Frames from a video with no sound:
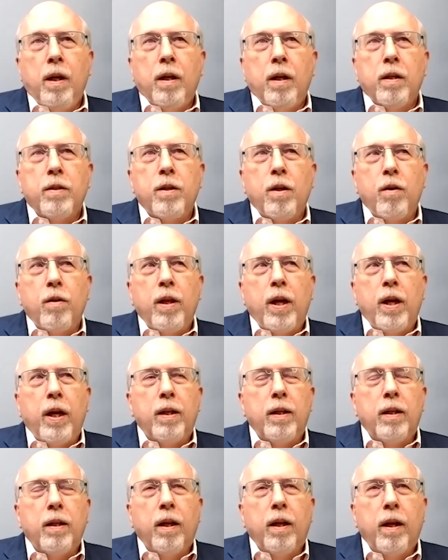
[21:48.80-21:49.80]
So
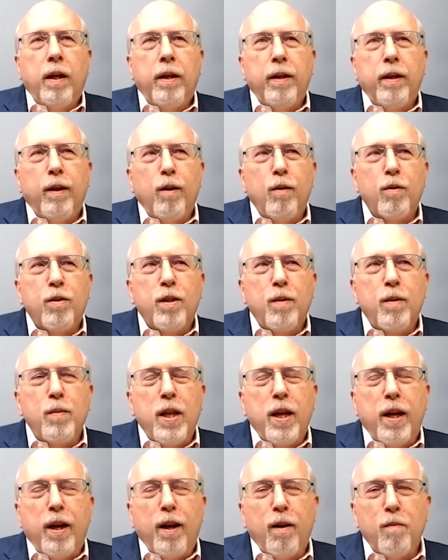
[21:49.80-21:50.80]
that, some of
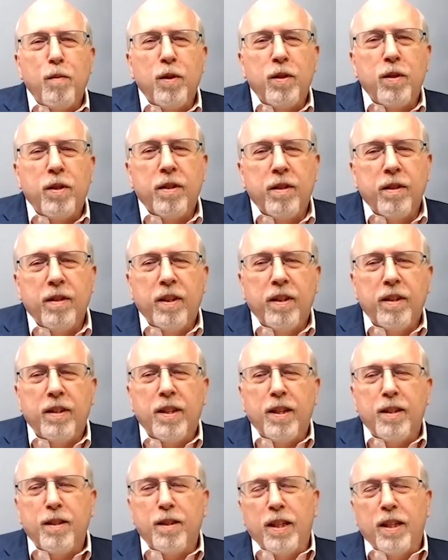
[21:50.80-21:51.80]
that almost
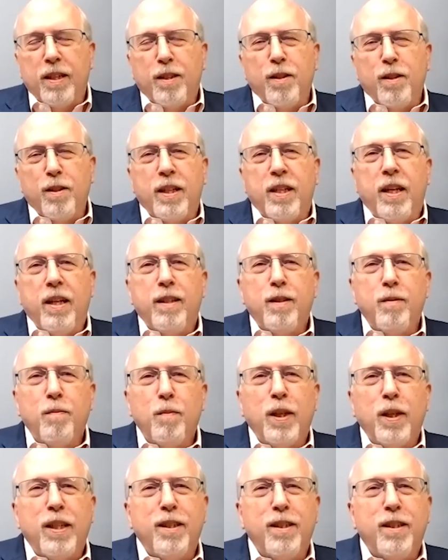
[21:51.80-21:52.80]
sounds like it's going to take some
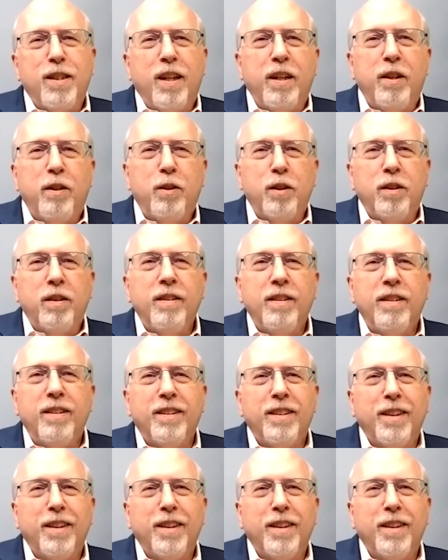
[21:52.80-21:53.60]
legislation